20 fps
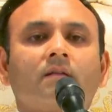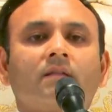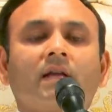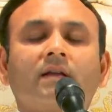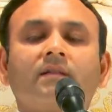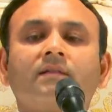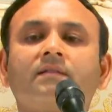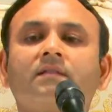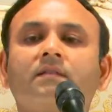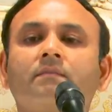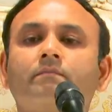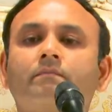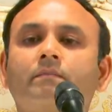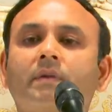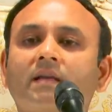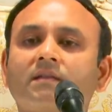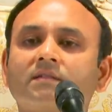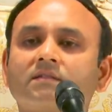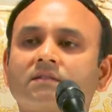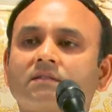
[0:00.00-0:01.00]
that is the
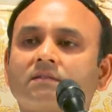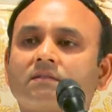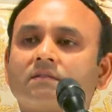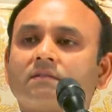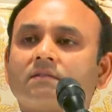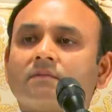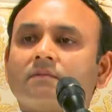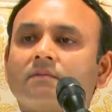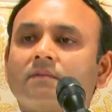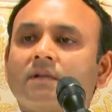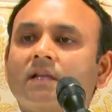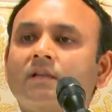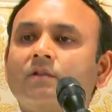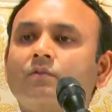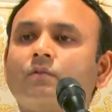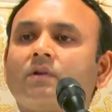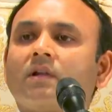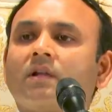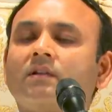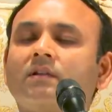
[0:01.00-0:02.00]
best way
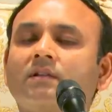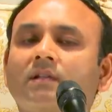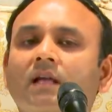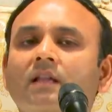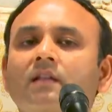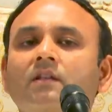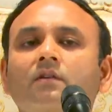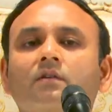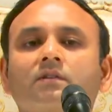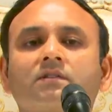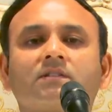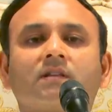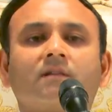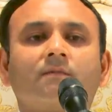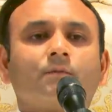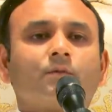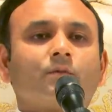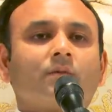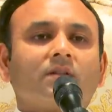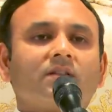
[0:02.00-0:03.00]
you can tell
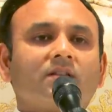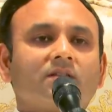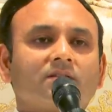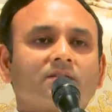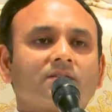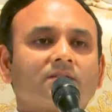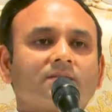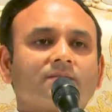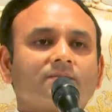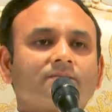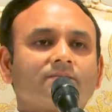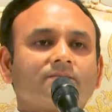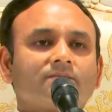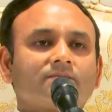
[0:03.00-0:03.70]
yourself to others.